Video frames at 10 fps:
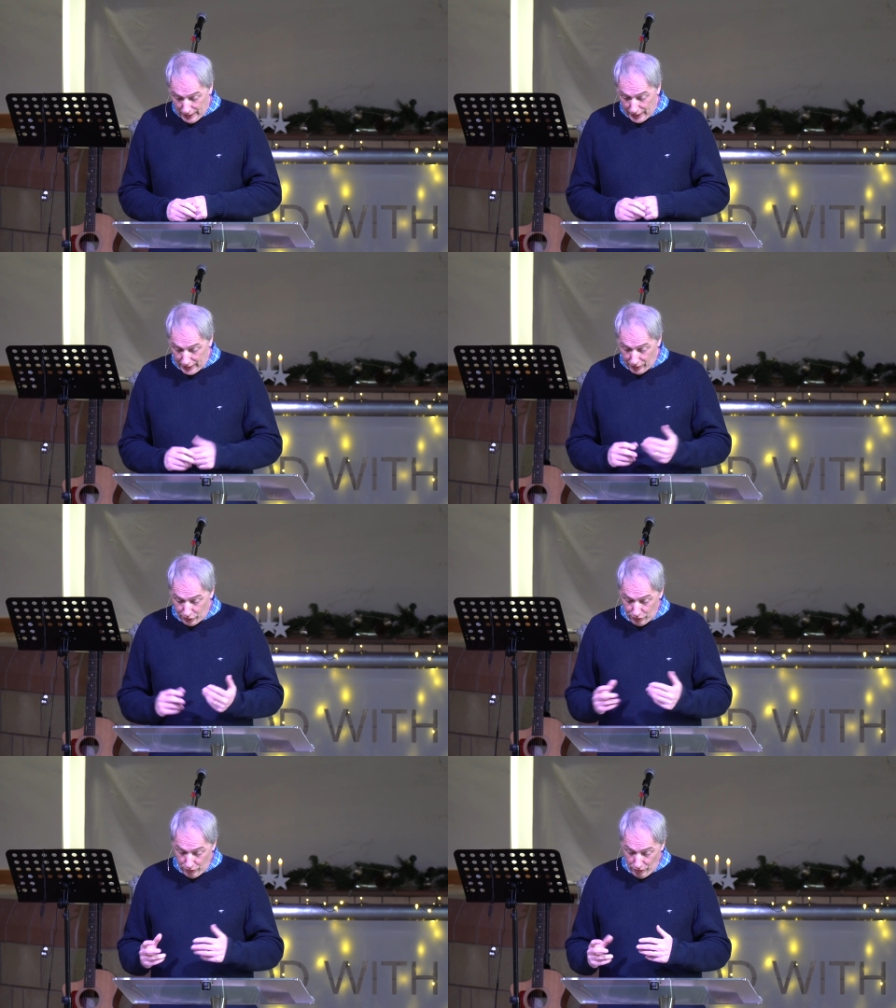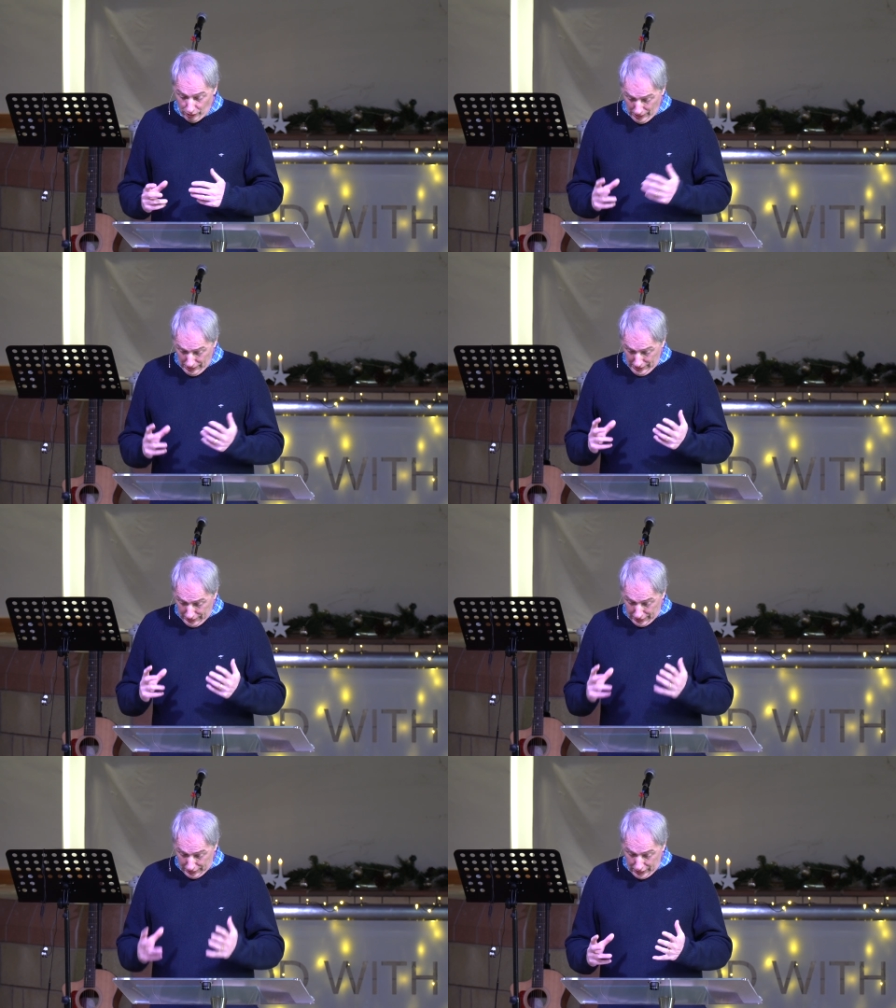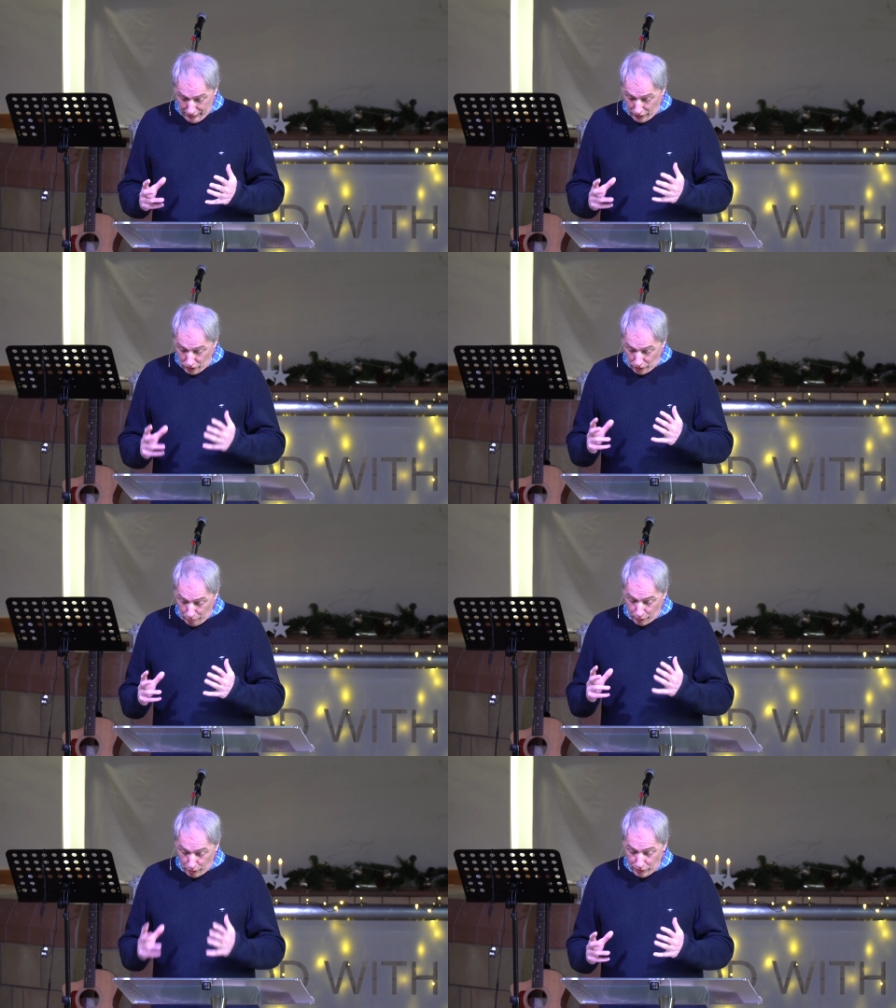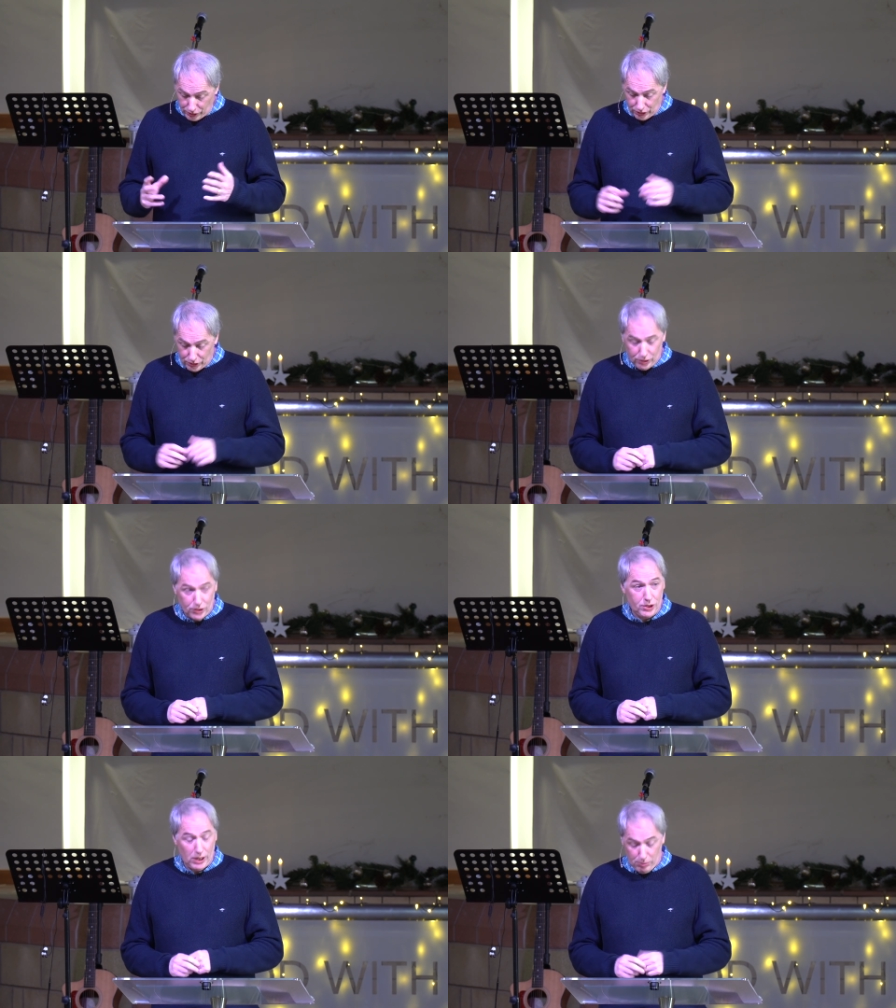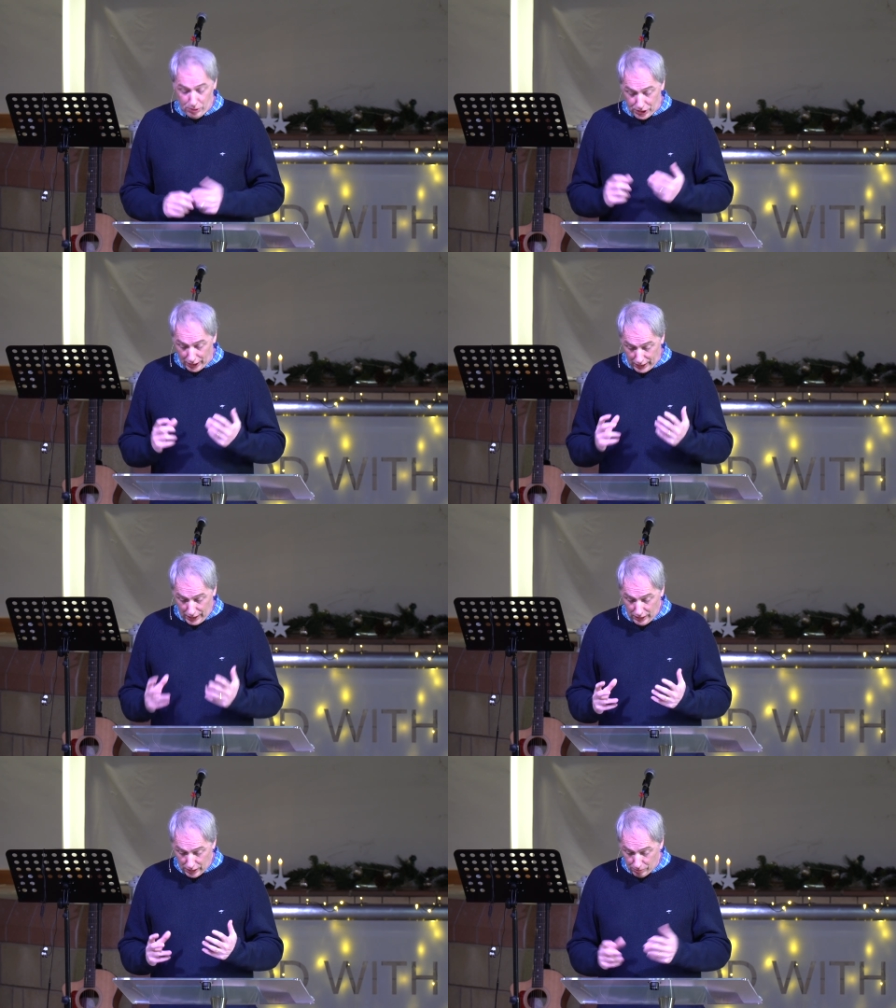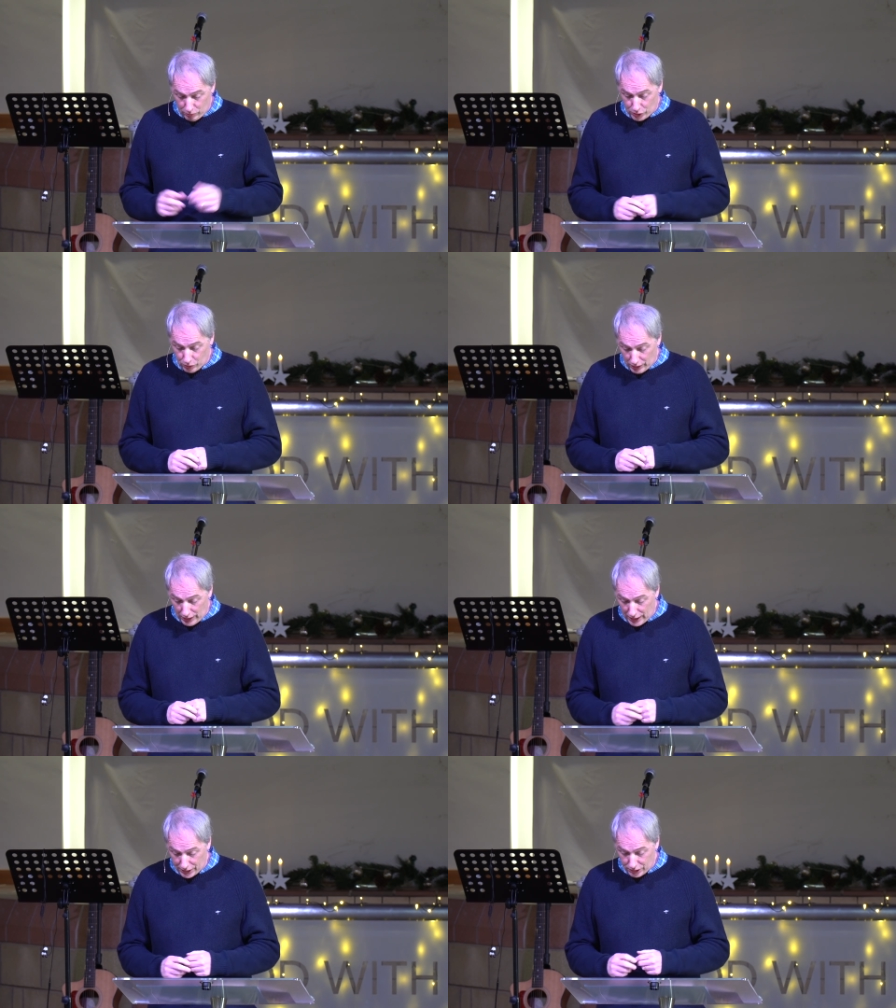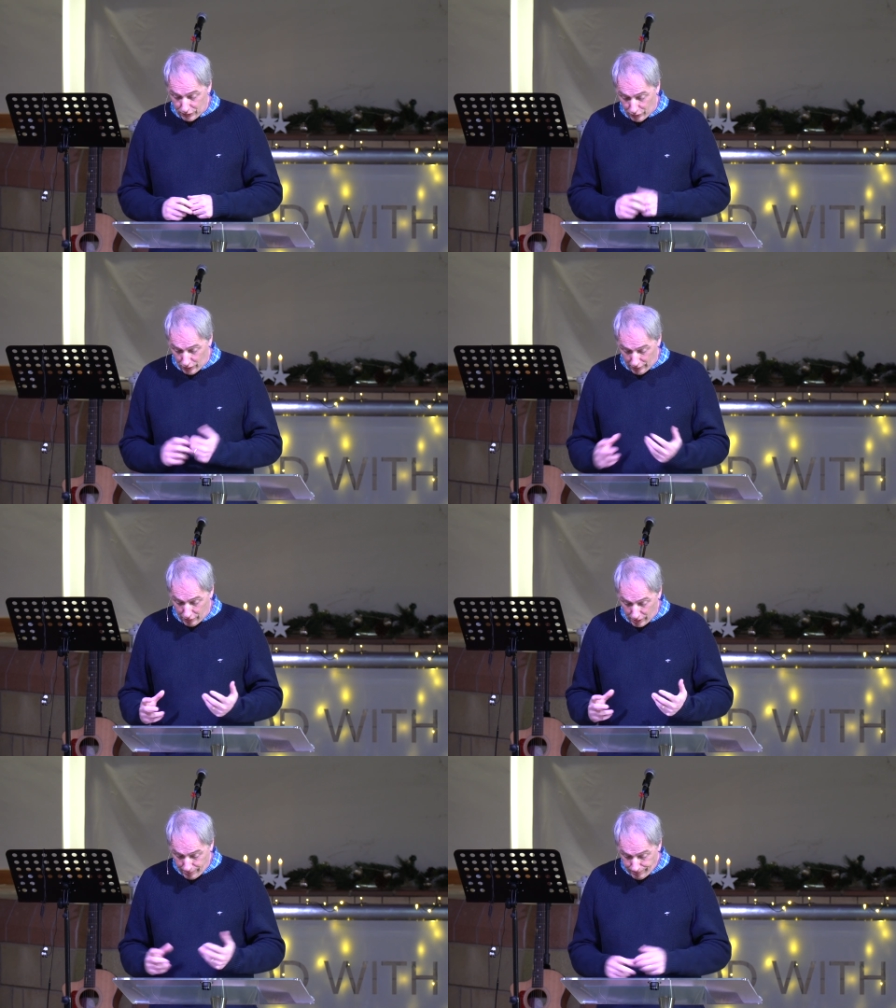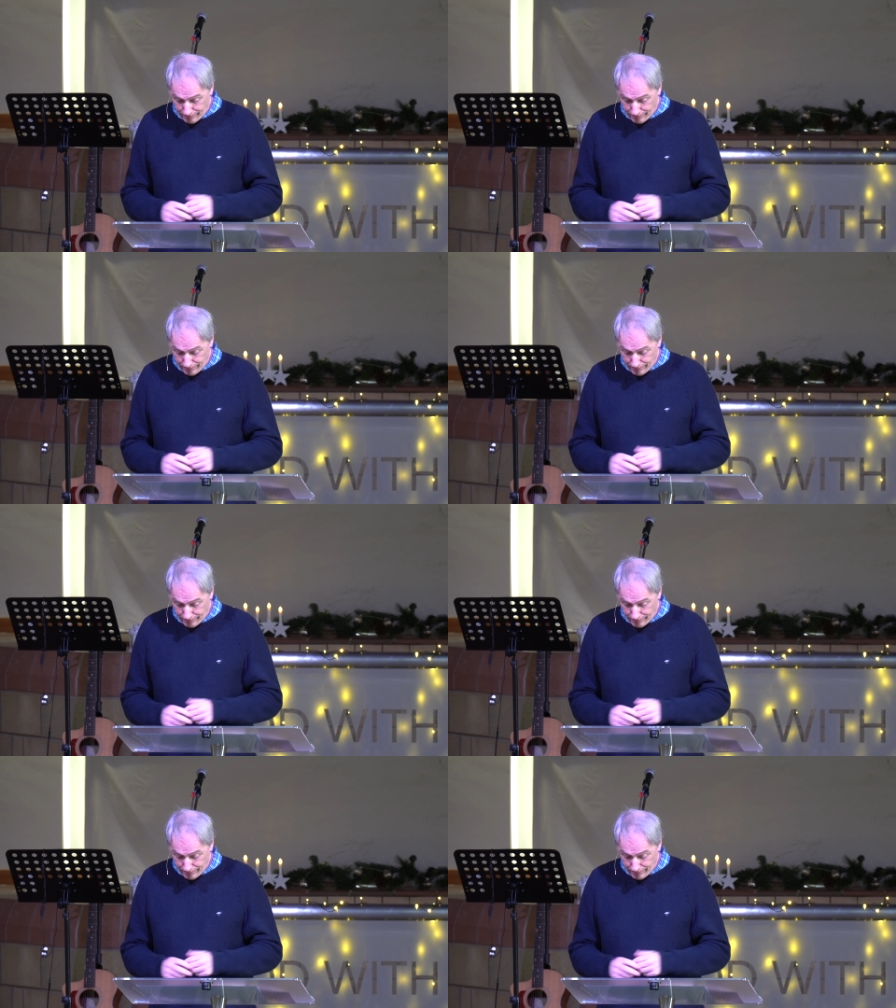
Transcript: And then through King David, God promises to establish a kingdom which will last forever.